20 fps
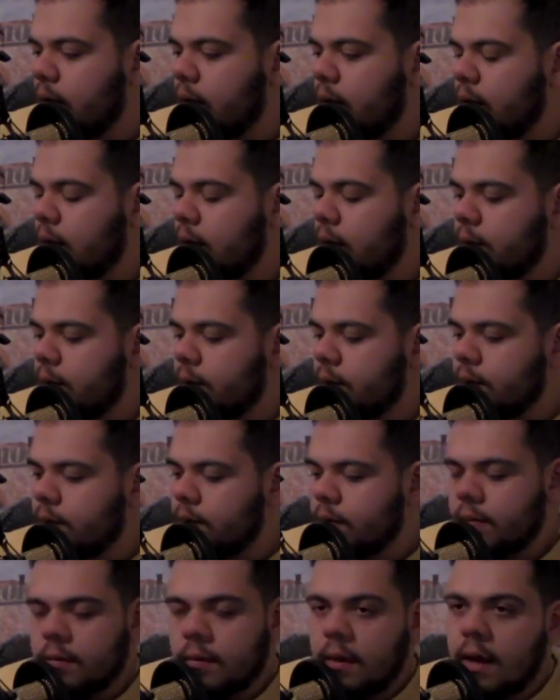
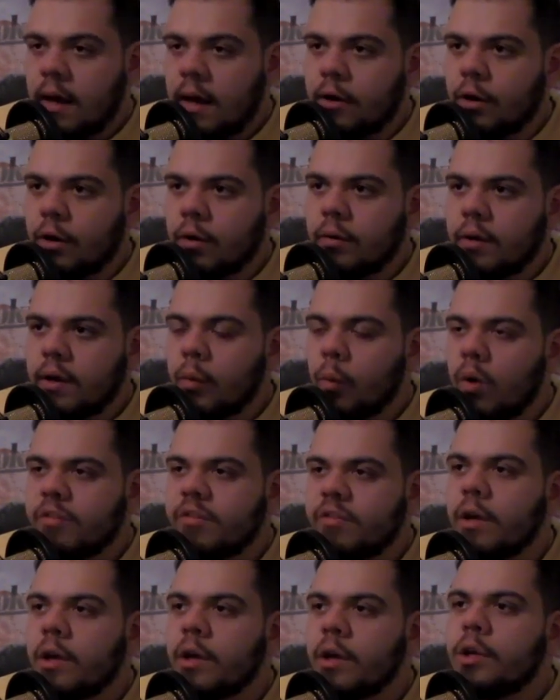I don't know. It
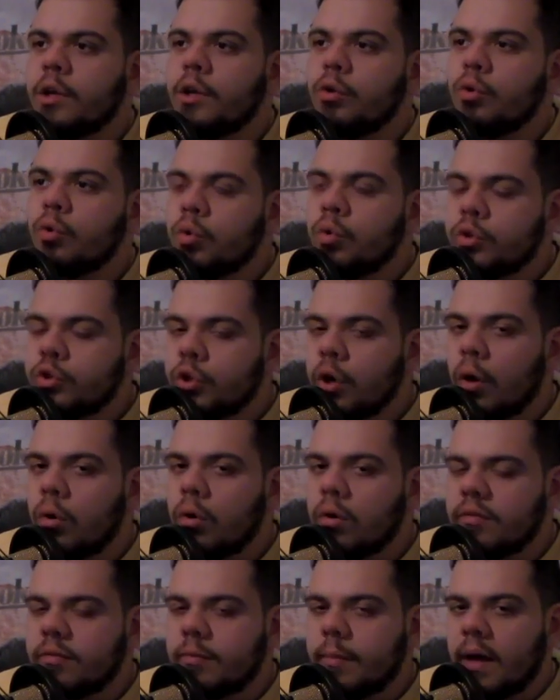wasn't a huge
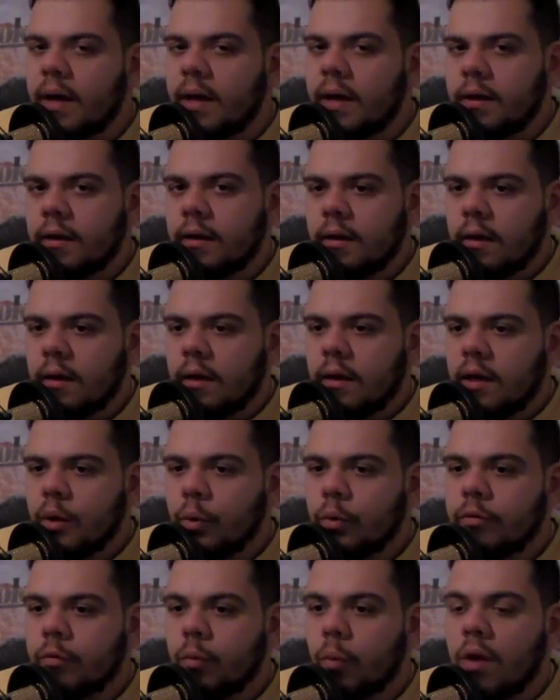goal of mine. It
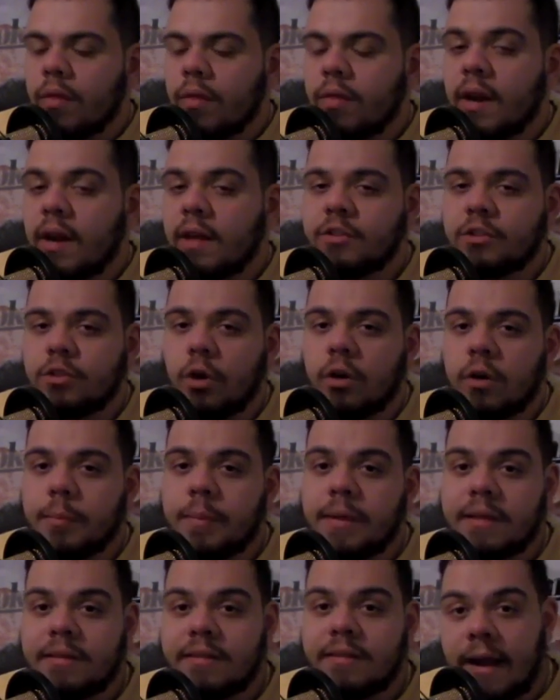was one that I saw to
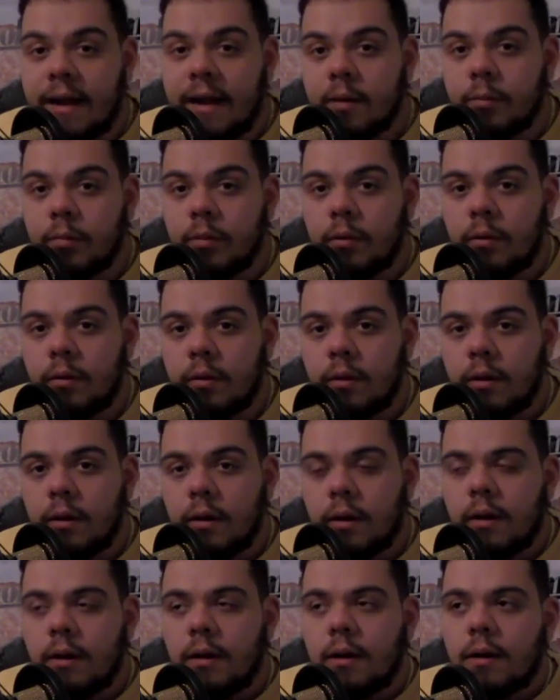be attainable.
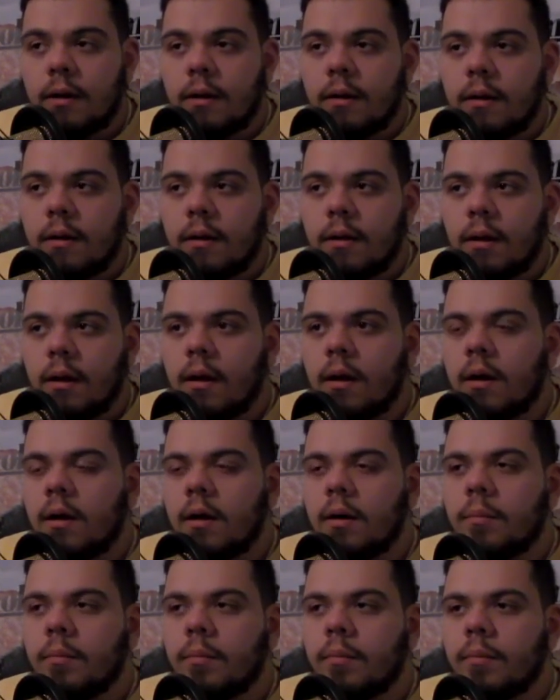
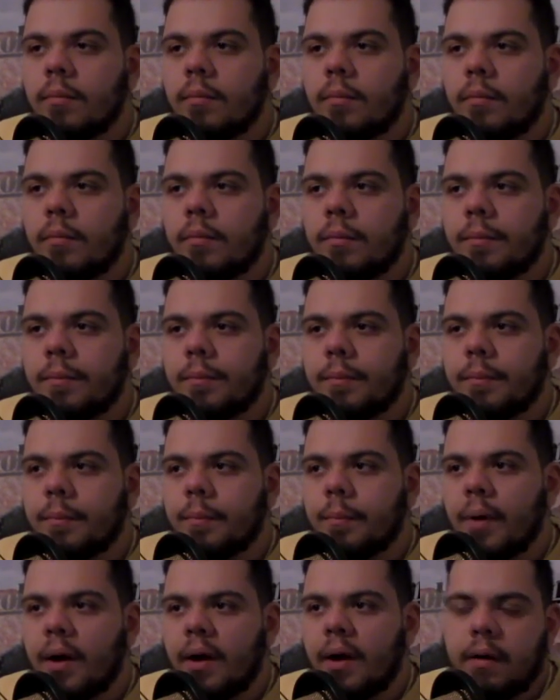But
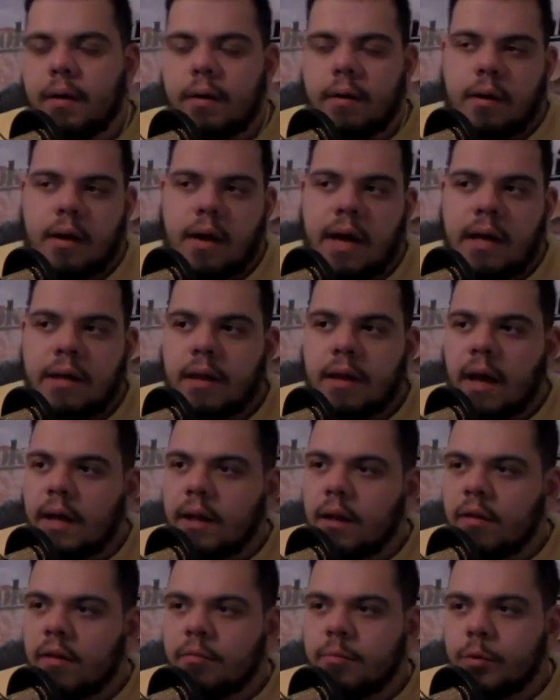I
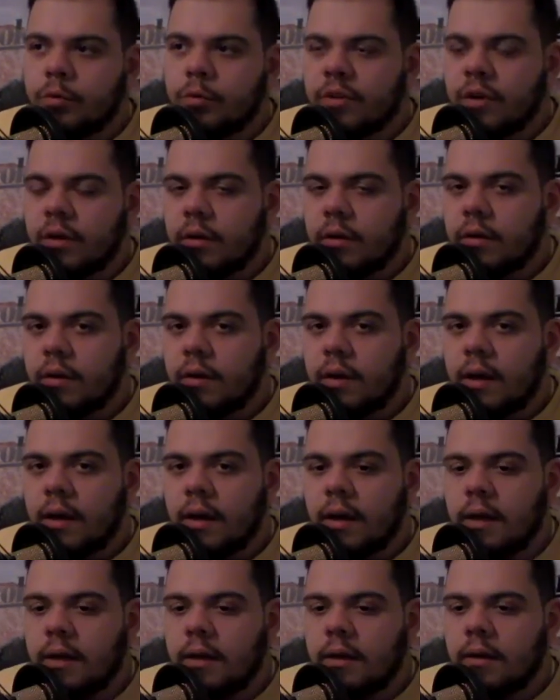love music,
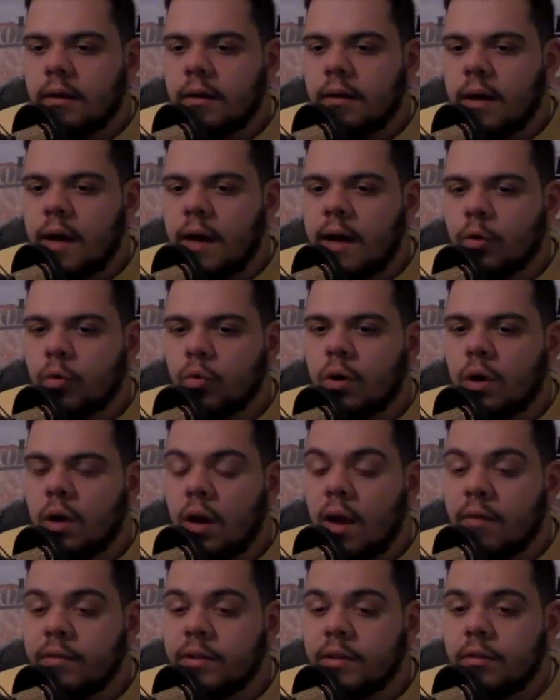and I don't
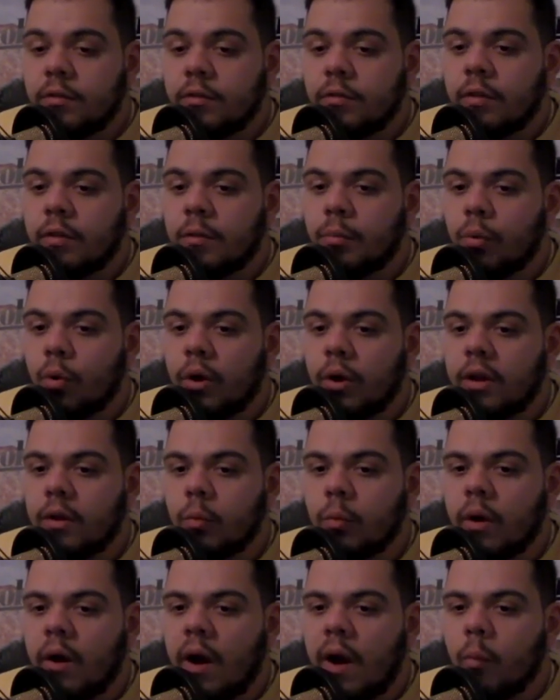love it to the point
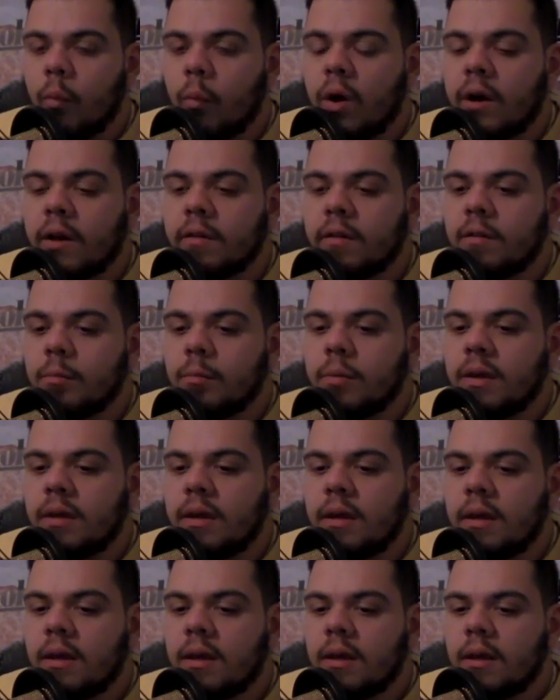where I want it to
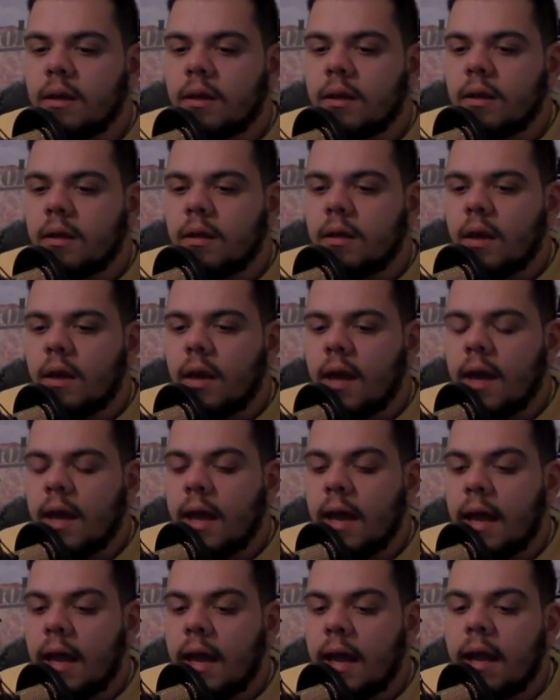be
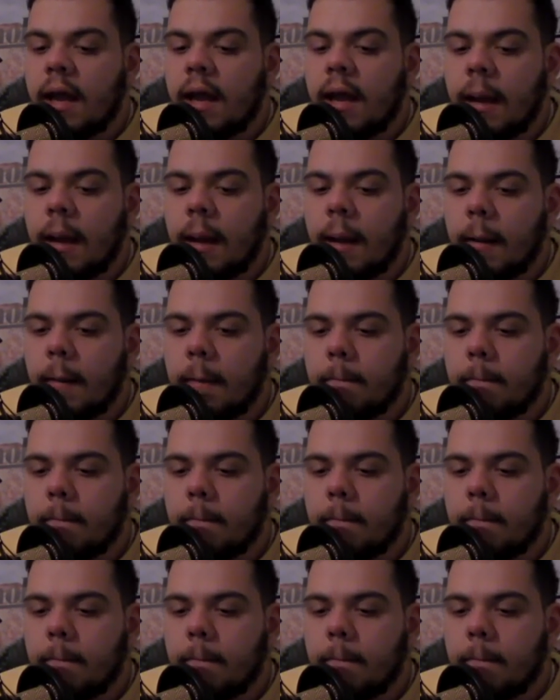a